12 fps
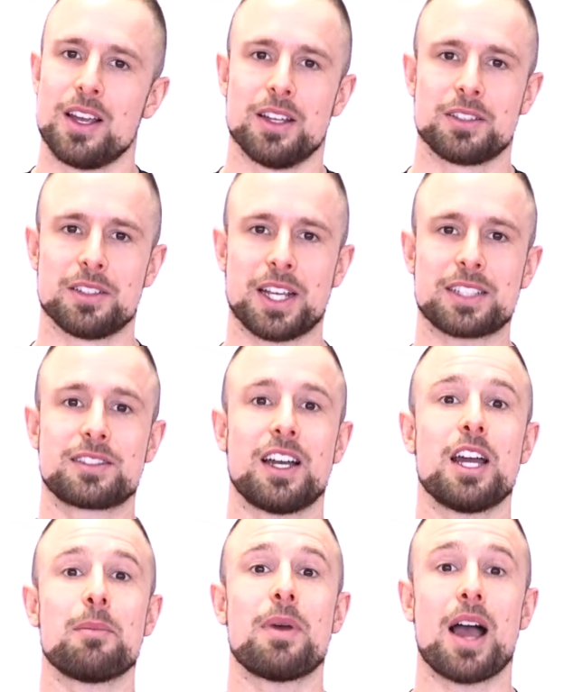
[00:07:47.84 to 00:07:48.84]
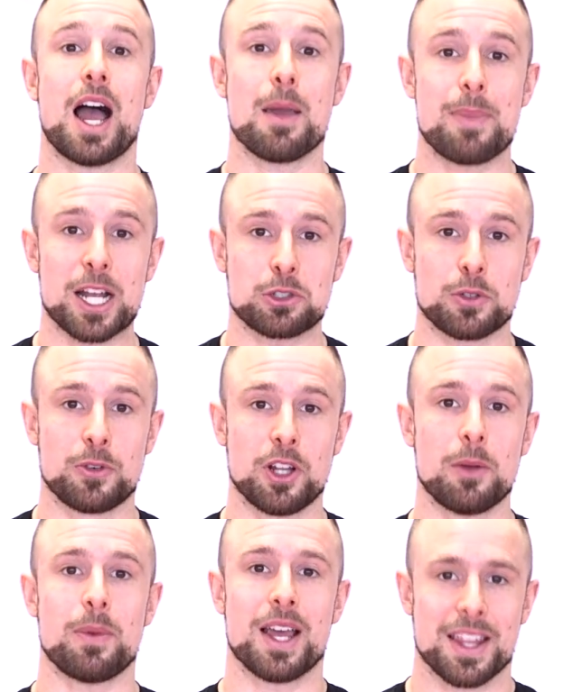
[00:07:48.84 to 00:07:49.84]
Till next time, I'm Patrick
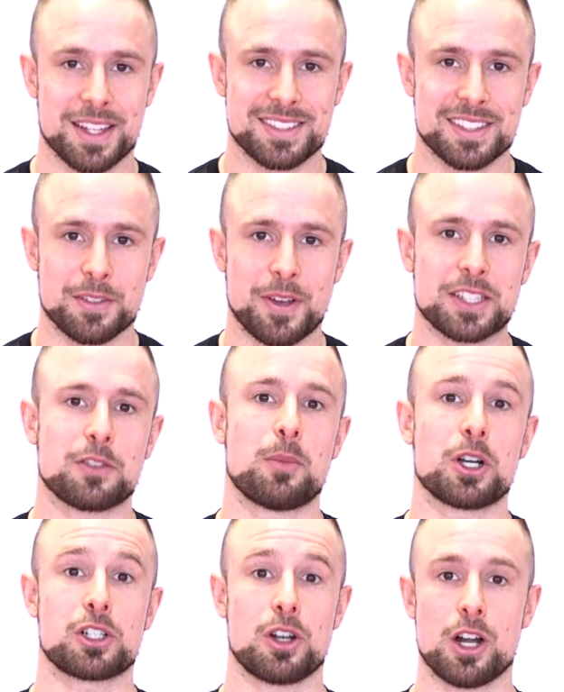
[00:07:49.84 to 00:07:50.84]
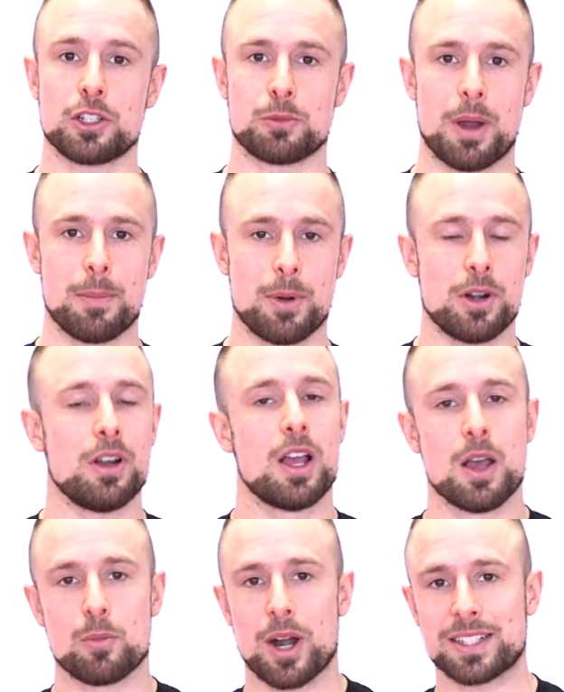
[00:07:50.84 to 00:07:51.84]
Fulop. This is Effective Martial Arts. Remember,
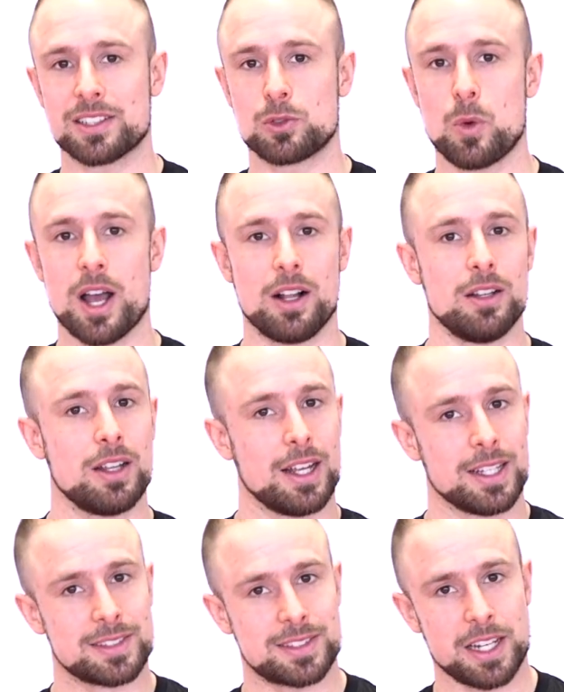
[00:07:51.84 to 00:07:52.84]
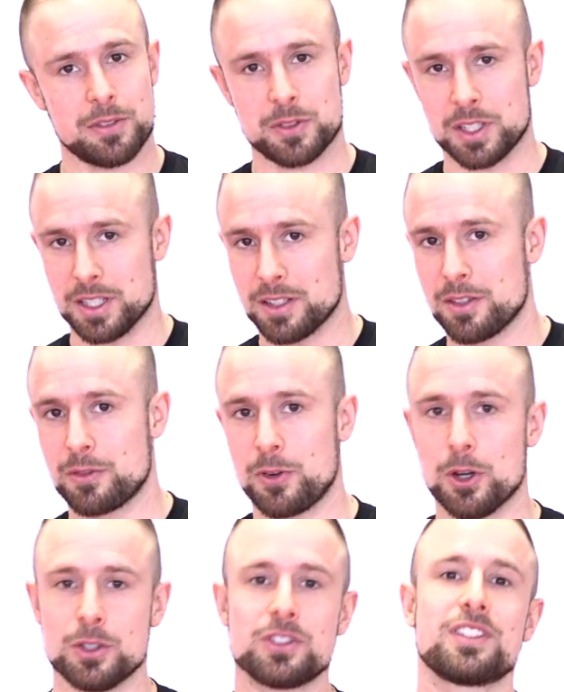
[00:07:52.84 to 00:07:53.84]
practice well, safety
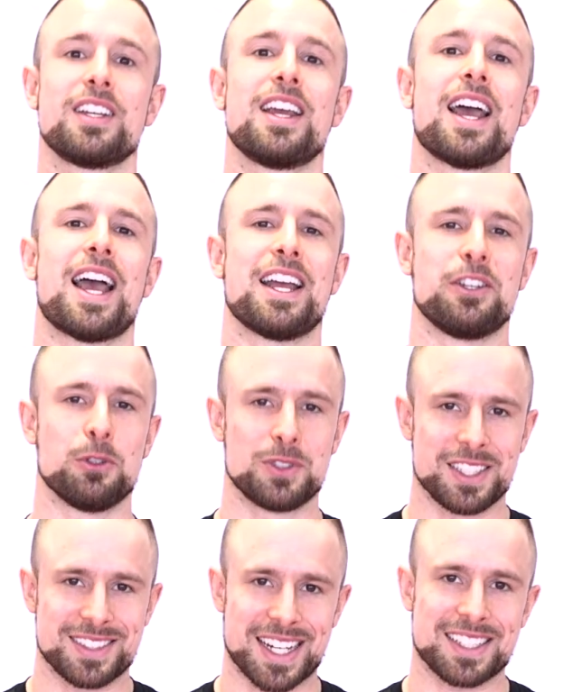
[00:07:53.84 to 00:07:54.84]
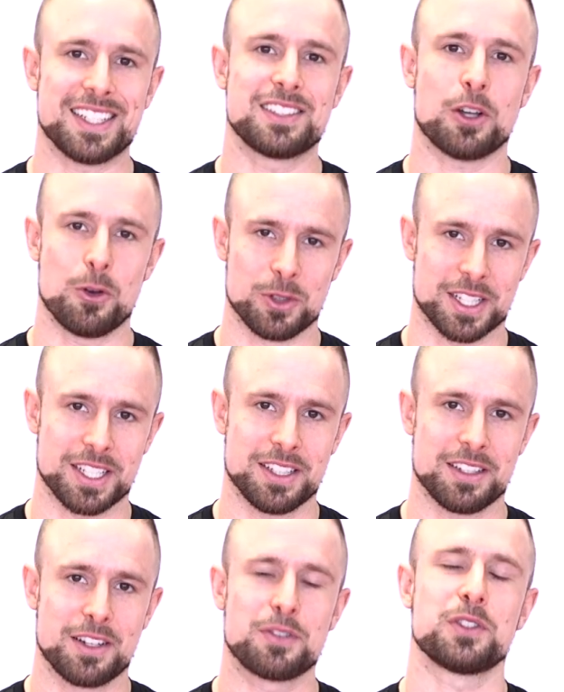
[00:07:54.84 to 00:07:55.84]
first, and use these techniques only
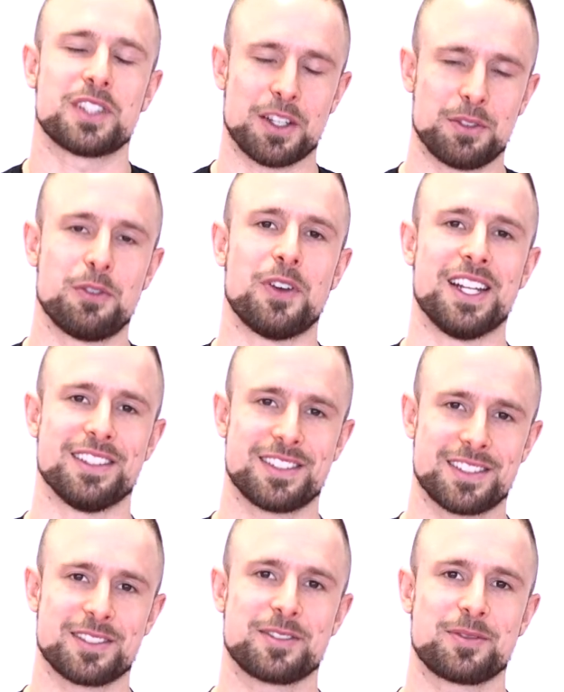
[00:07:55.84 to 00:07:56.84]
for self-defense.